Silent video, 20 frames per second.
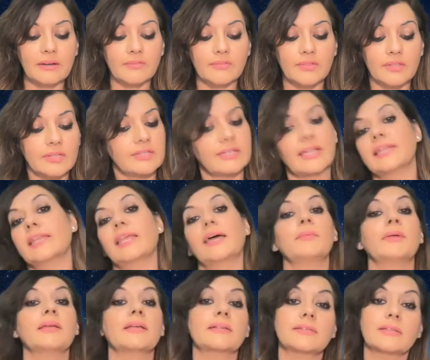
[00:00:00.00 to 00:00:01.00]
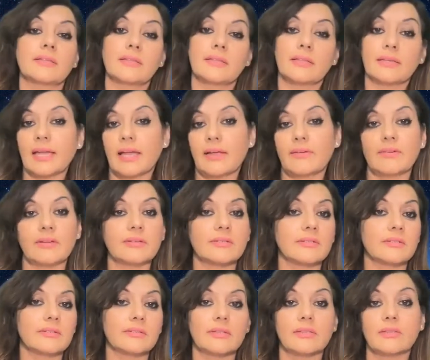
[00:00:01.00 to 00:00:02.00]
of the dynamics and the
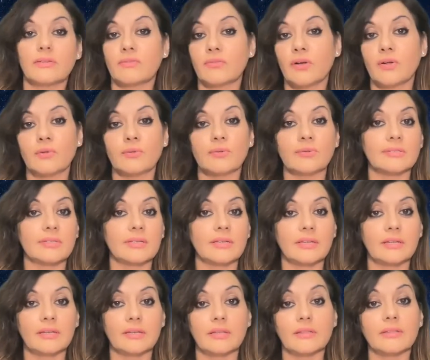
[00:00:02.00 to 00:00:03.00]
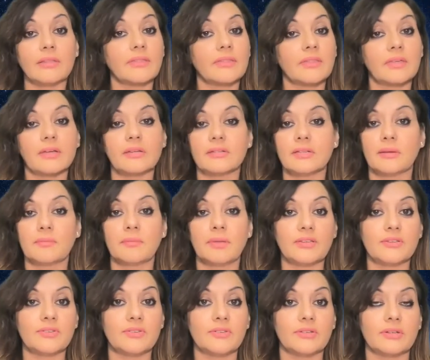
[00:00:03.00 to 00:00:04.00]
characters and the roles in the third
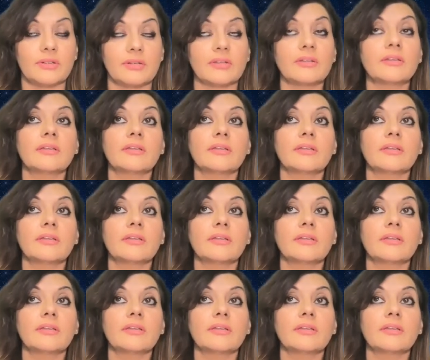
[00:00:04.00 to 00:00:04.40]
dimension.